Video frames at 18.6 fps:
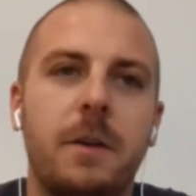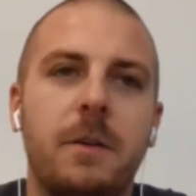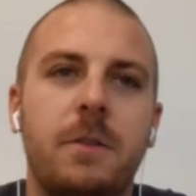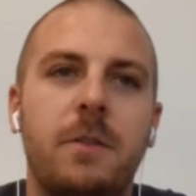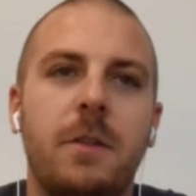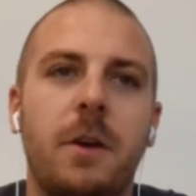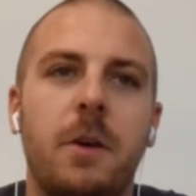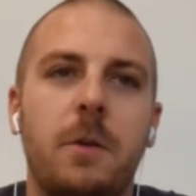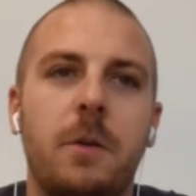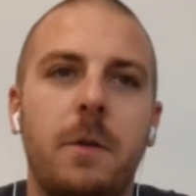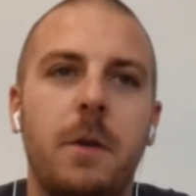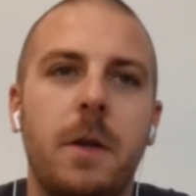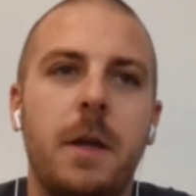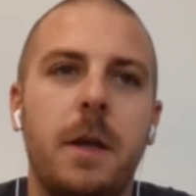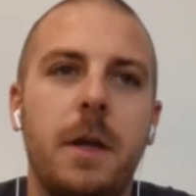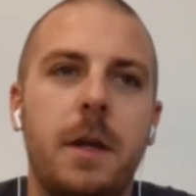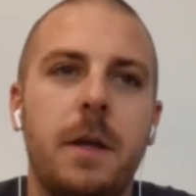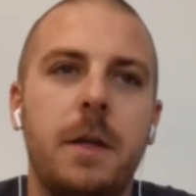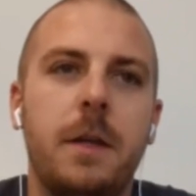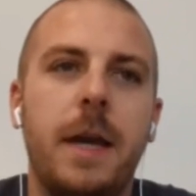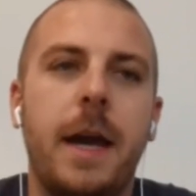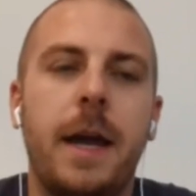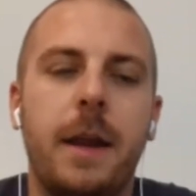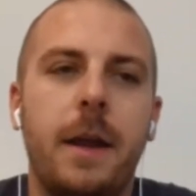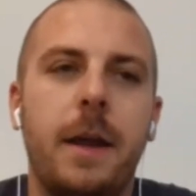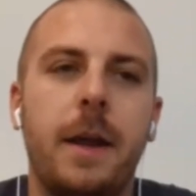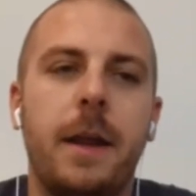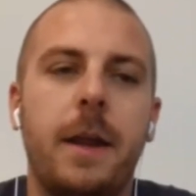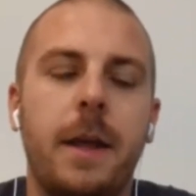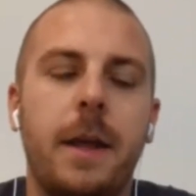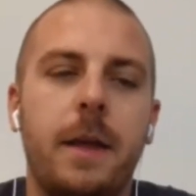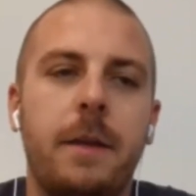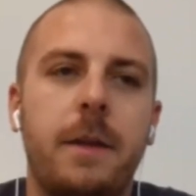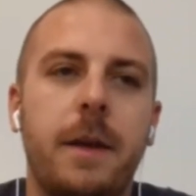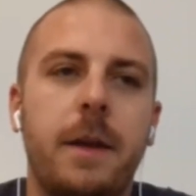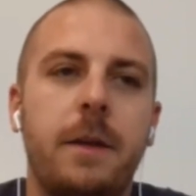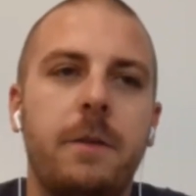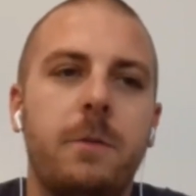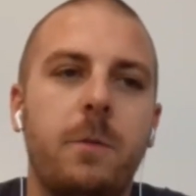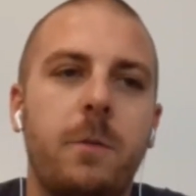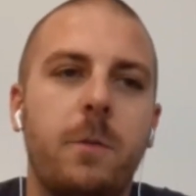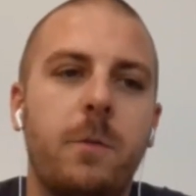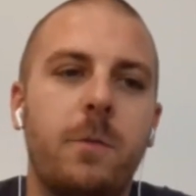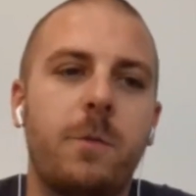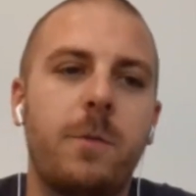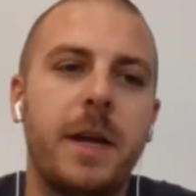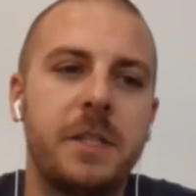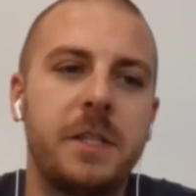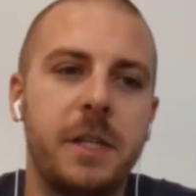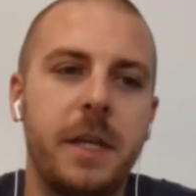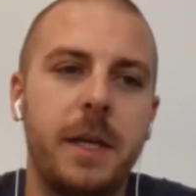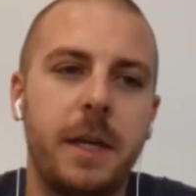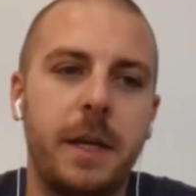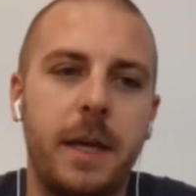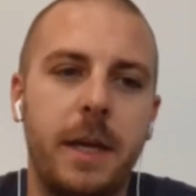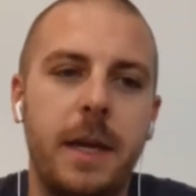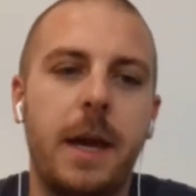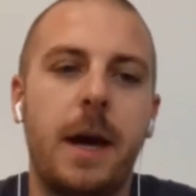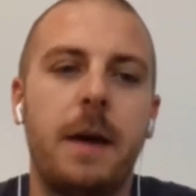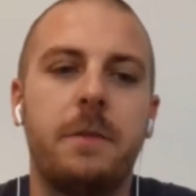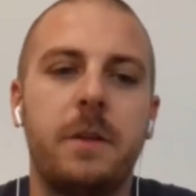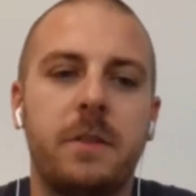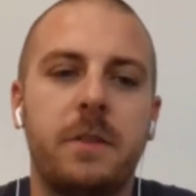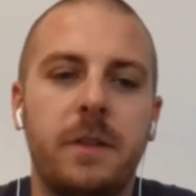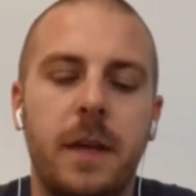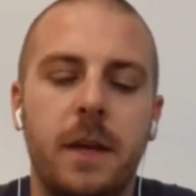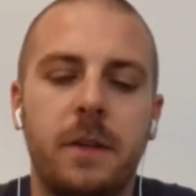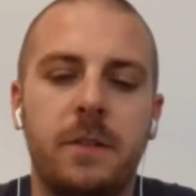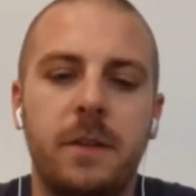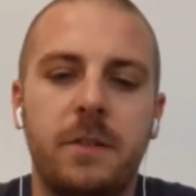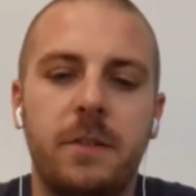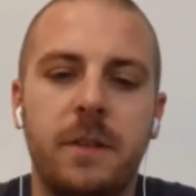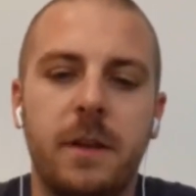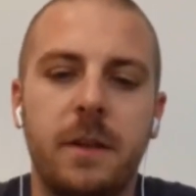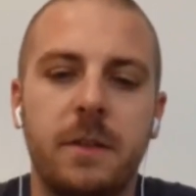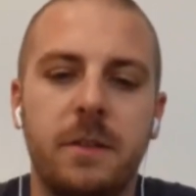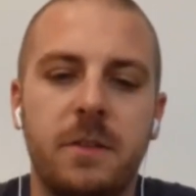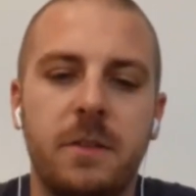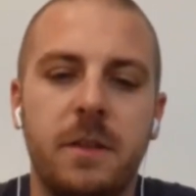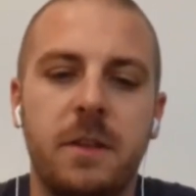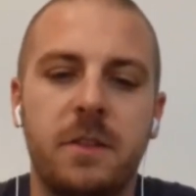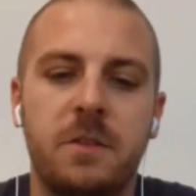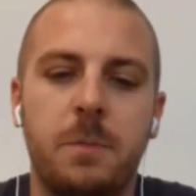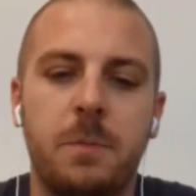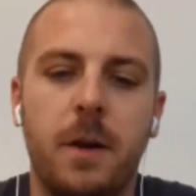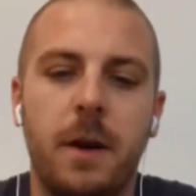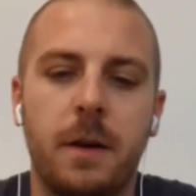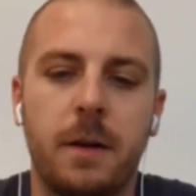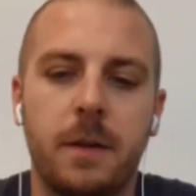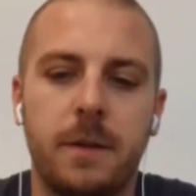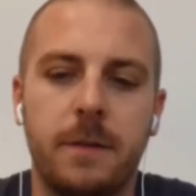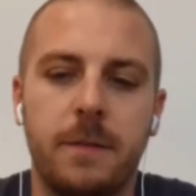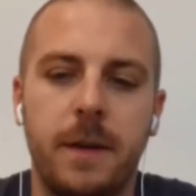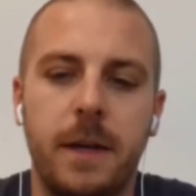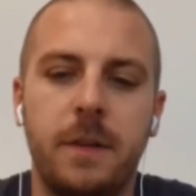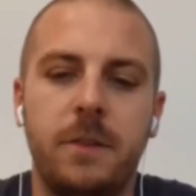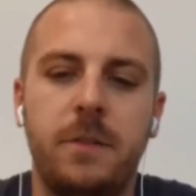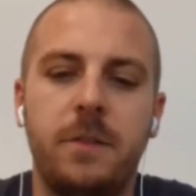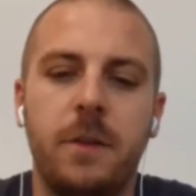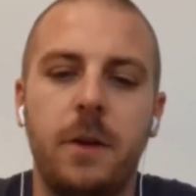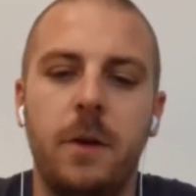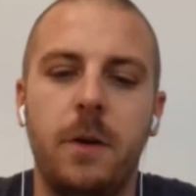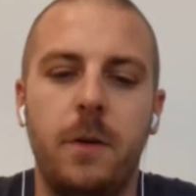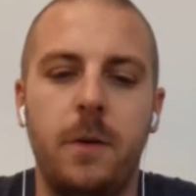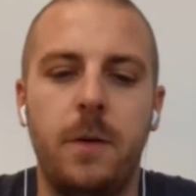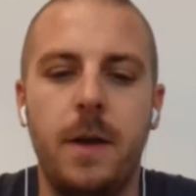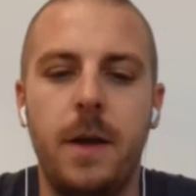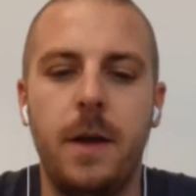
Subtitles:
So, yeah, and Reggie, he obviously has to sell his product, right? So